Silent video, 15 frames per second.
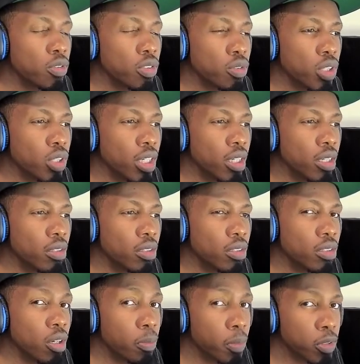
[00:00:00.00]
two years,
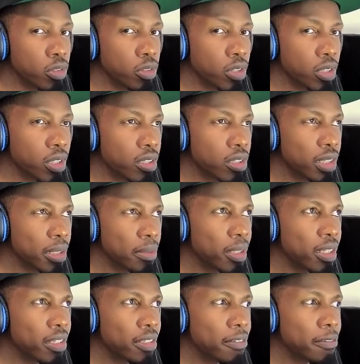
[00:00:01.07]
I
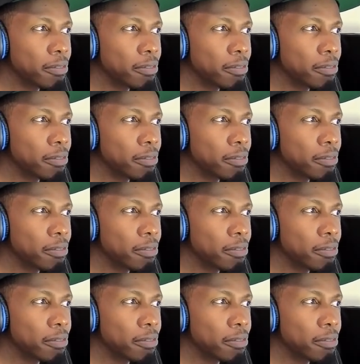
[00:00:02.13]
believe.